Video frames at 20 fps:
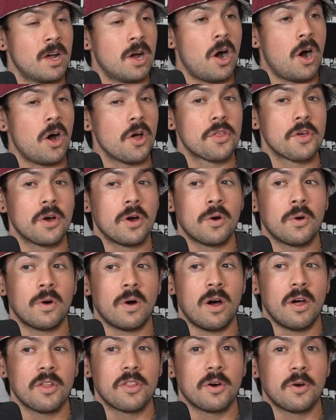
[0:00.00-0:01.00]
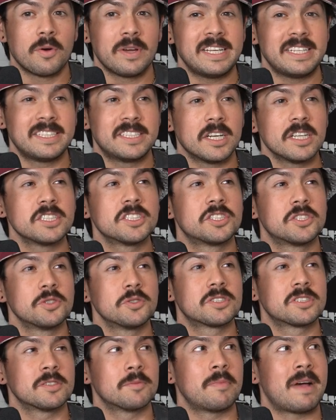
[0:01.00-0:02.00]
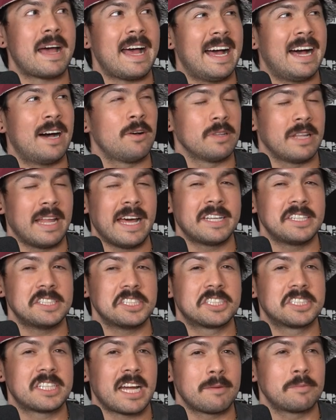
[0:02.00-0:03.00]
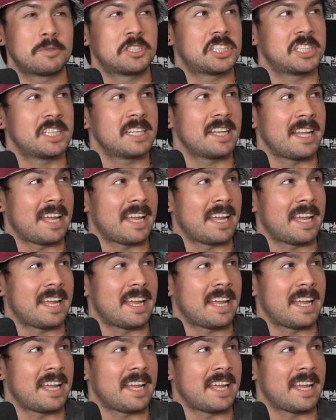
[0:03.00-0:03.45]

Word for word: Although he does do some outlandish type shit,